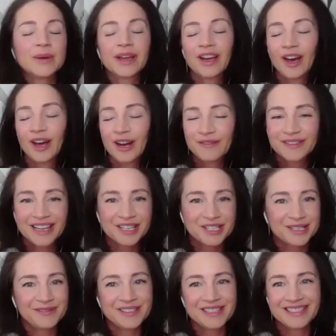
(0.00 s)
So I got off night
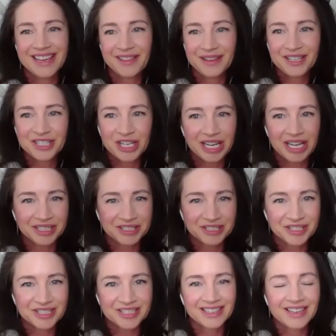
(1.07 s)
shift and nothing
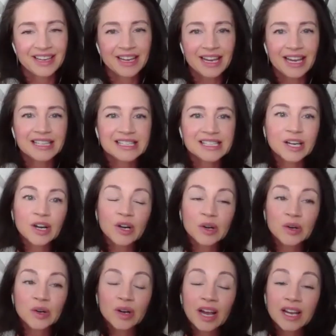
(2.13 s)
changed. And
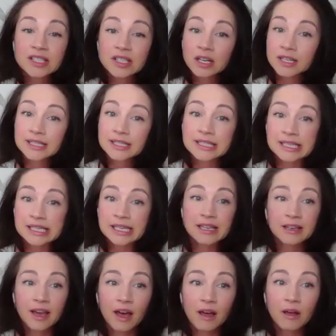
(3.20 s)
so I started
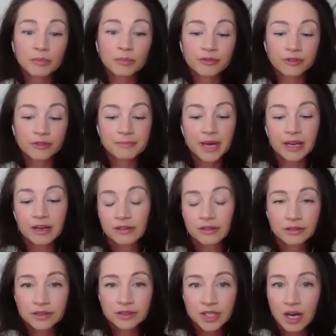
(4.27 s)
seeking help from
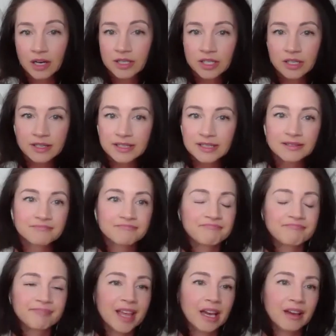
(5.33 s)
medical doctors.
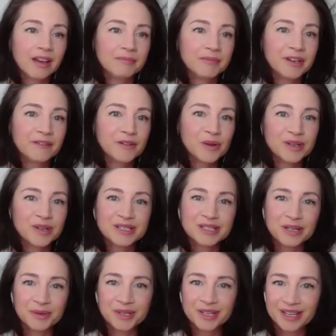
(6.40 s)
And of course,
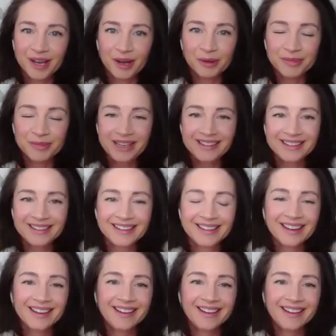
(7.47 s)
no one could help me.